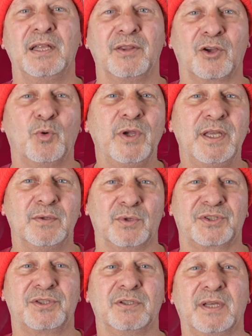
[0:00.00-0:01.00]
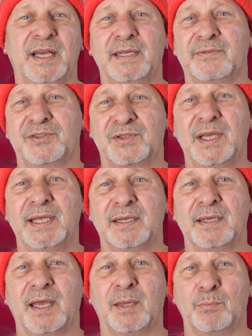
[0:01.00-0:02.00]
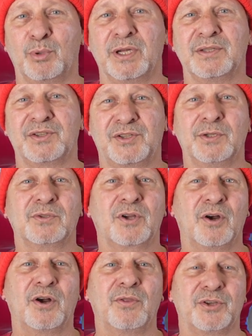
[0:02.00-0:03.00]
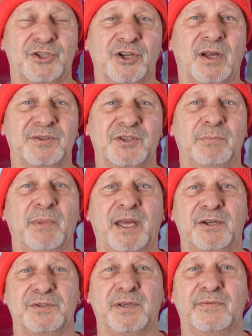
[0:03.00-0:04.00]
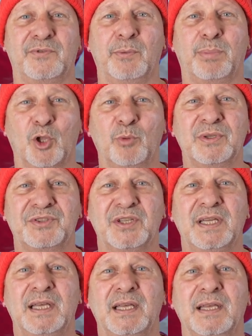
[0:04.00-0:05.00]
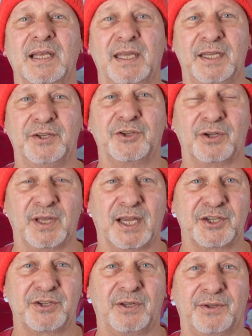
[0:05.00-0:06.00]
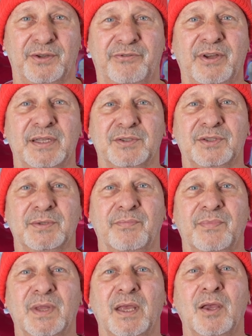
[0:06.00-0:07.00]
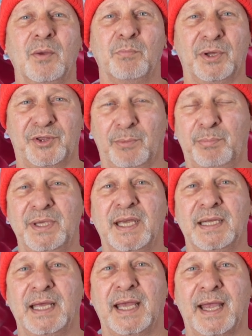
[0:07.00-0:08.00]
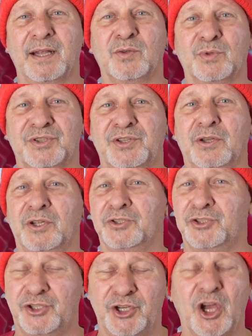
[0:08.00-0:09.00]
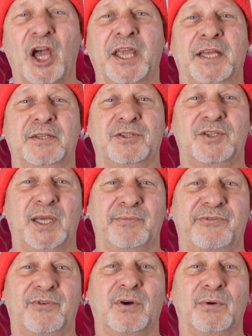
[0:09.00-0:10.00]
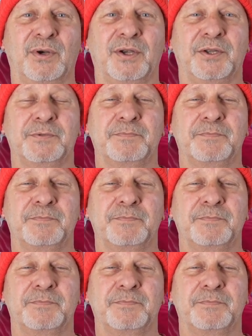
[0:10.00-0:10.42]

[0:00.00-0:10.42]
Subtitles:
The Queen was still head of state, and Britain still called the shots in matters of diplomacy and international defense. But the BNA Act was still a giant step forward.